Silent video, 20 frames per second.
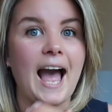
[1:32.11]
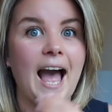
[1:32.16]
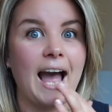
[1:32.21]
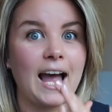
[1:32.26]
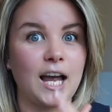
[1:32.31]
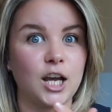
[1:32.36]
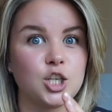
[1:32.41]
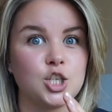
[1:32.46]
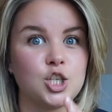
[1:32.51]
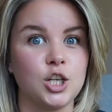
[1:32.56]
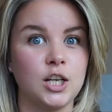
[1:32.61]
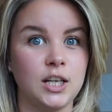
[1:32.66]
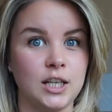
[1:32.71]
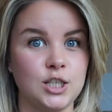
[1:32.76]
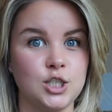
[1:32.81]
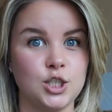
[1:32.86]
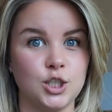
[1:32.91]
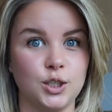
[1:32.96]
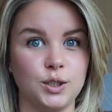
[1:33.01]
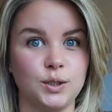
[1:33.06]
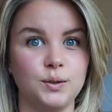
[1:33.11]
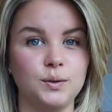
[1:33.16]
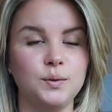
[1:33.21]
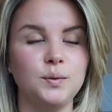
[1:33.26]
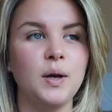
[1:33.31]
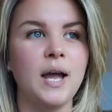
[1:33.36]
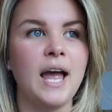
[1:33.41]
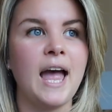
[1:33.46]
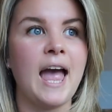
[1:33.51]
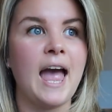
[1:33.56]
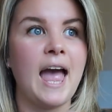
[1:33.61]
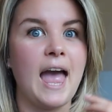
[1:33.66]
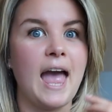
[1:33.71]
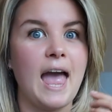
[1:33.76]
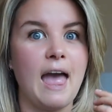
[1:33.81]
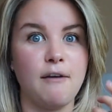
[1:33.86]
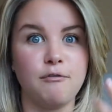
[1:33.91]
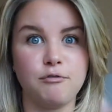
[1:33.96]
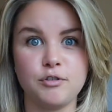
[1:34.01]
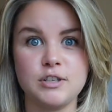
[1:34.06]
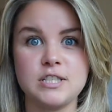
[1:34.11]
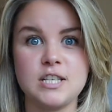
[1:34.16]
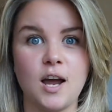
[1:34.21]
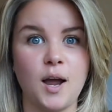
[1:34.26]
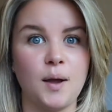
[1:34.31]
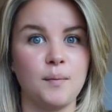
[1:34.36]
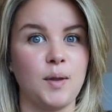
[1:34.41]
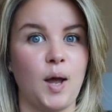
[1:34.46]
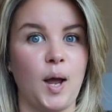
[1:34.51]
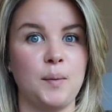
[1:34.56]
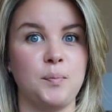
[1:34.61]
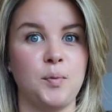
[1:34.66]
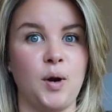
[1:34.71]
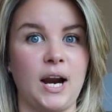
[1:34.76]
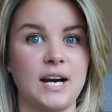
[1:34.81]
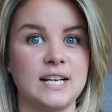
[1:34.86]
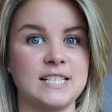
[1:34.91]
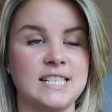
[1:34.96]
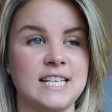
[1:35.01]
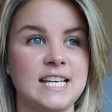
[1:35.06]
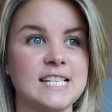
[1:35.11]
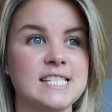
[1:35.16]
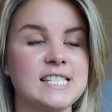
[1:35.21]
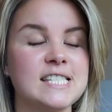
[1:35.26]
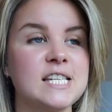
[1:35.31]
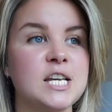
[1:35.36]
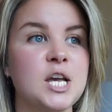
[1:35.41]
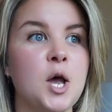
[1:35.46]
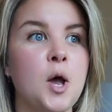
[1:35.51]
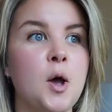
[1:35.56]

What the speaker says: actually do every time that I practice